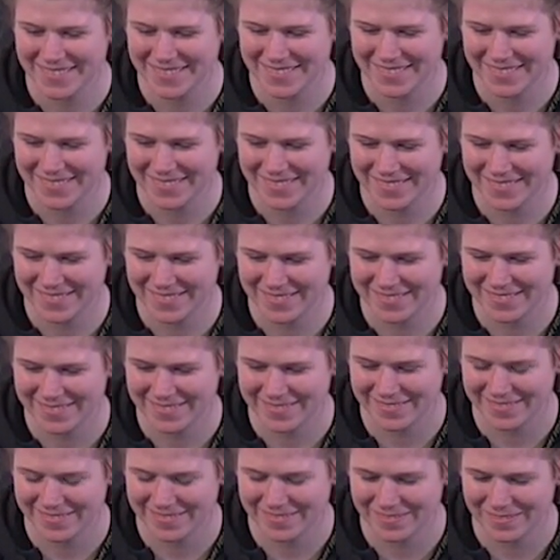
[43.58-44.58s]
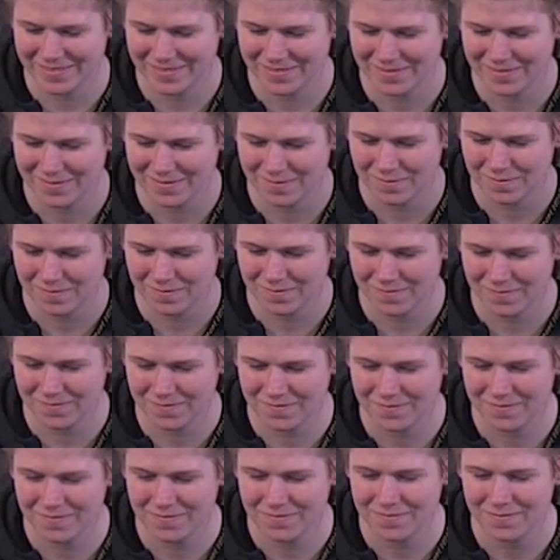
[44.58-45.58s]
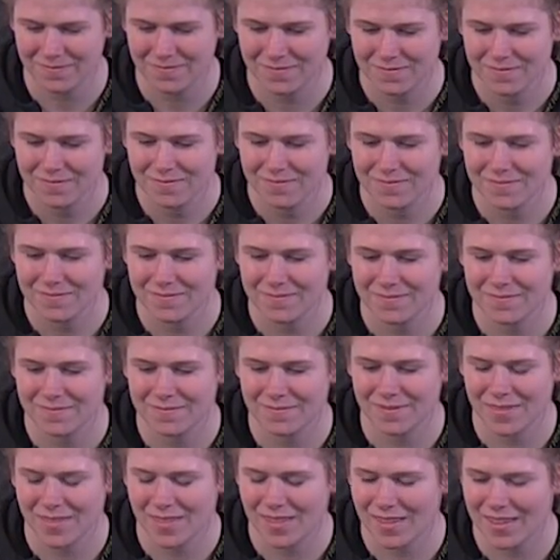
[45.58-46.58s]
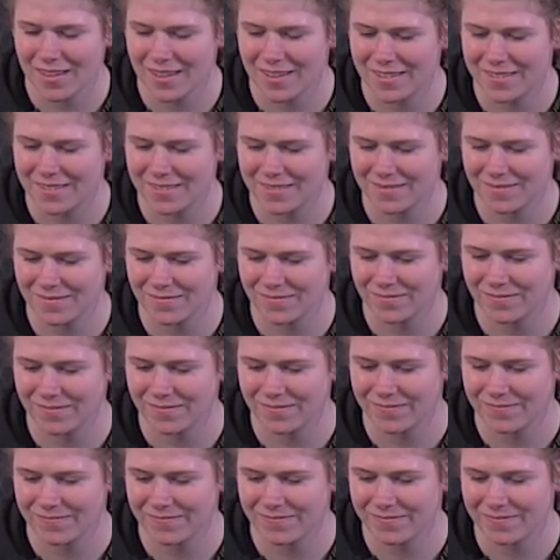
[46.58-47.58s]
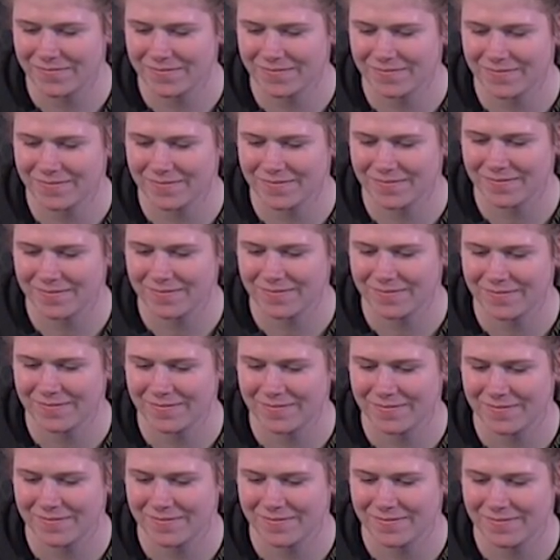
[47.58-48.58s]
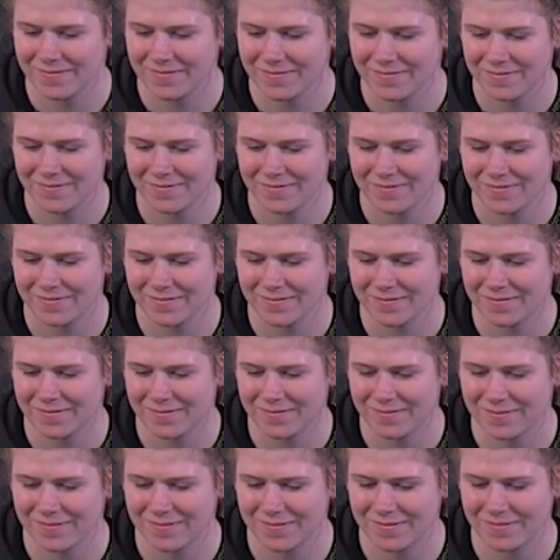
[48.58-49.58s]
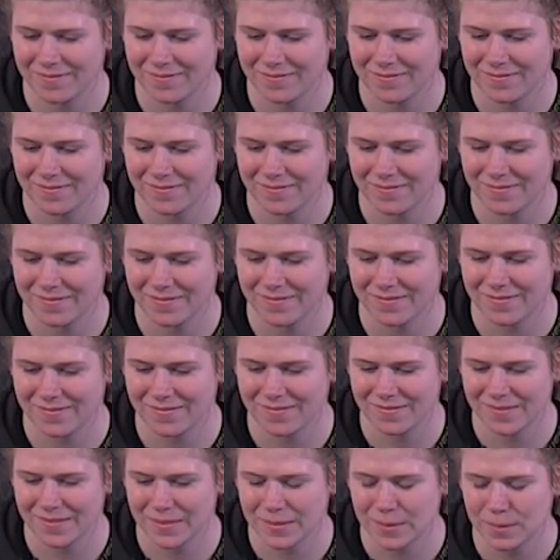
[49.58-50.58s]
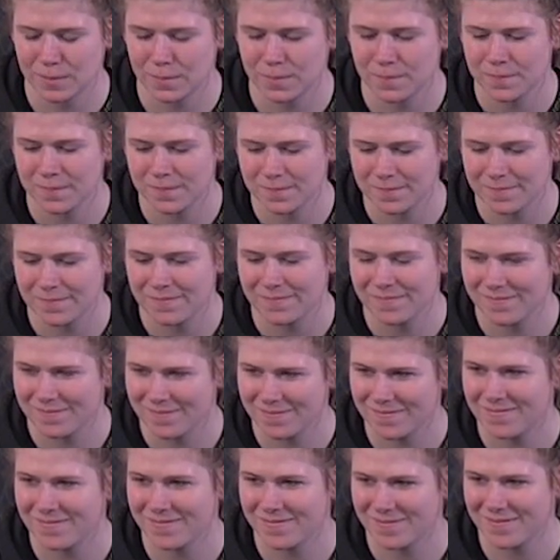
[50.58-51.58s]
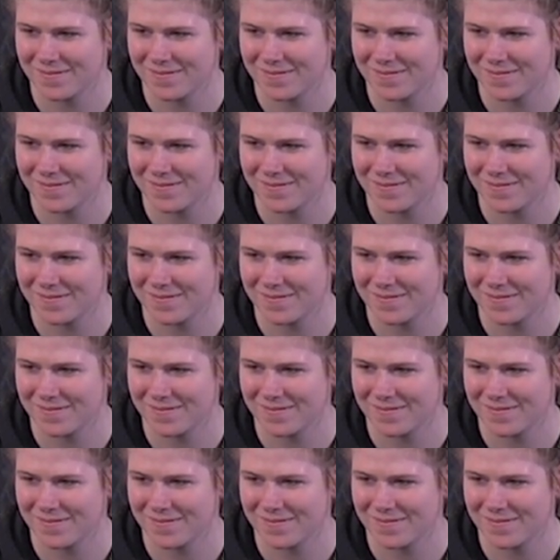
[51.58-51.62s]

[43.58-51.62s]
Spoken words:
The person shown says nothing.